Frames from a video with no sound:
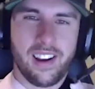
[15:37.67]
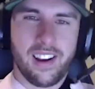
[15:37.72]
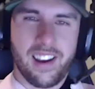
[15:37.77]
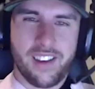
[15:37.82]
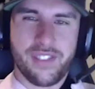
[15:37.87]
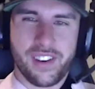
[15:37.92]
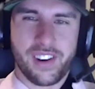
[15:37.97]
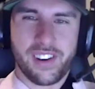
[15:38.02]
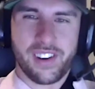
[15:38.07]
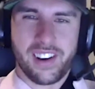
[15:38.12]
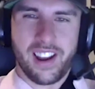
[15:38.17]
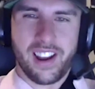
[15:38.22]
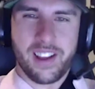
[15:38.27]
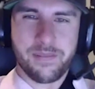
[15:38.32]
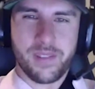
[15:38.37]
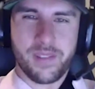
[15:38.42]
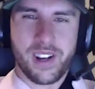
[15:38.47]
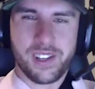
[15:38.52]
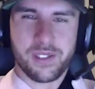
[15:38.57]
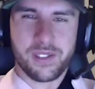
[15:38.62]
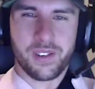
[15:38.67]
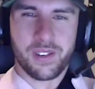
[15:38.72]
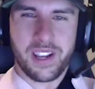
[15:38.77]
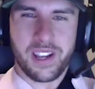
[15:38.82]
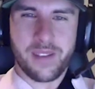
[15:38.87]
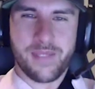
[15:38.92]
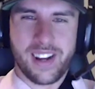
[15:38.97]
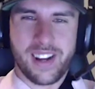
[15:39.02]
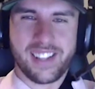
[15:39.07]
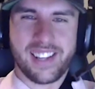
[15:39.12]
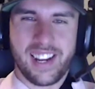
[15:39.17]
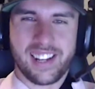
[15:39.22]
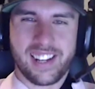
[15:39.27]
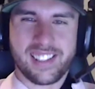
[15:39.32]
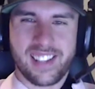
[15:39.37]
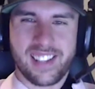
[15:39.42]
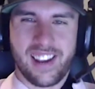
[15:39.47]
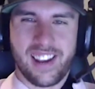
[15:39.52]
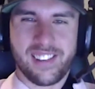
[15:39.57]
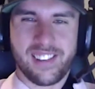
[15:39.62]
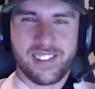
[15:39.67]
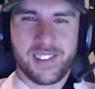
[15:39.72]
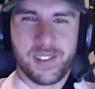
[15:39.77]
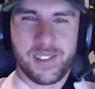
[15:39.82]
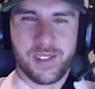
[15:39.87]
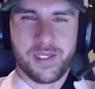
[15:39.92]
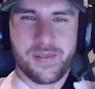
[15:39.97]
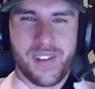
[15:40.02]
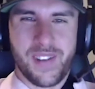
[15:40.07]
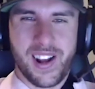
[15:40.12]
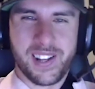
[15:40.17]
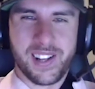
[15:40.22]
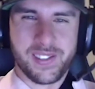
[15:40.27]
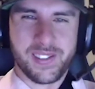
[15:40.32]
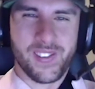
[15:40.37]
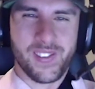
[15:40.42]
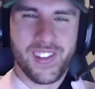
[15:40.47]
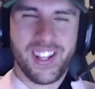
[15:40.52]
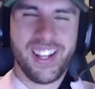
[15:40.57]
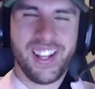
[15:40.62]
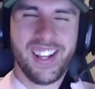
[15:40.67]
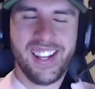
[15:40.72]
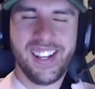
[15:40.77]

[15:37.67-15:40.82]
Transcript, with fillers: I figured I might as well get my texts out as soon as possible.